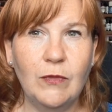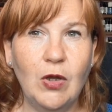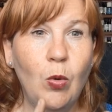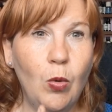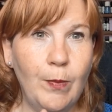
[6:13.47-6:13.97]

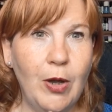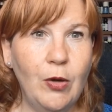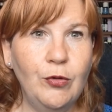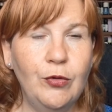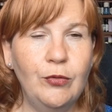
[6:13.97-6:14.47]

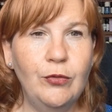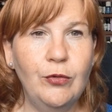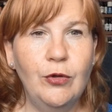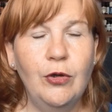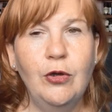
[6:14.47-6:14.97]
hormonal.
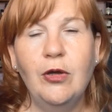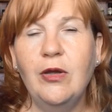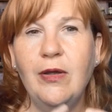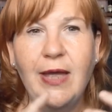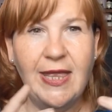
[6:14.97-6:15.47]

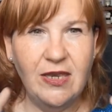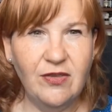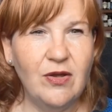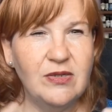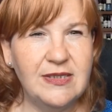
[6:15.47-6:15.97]
Any of
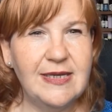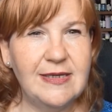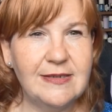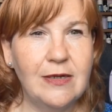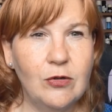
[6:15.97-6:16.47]
those
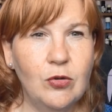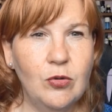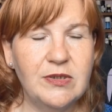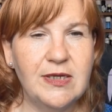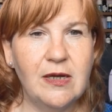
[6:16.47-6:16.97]
things can
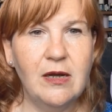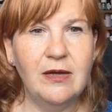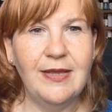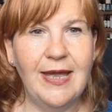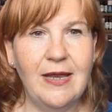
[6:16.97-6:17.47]
cause it,
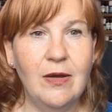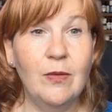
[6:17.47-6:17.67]
can't they?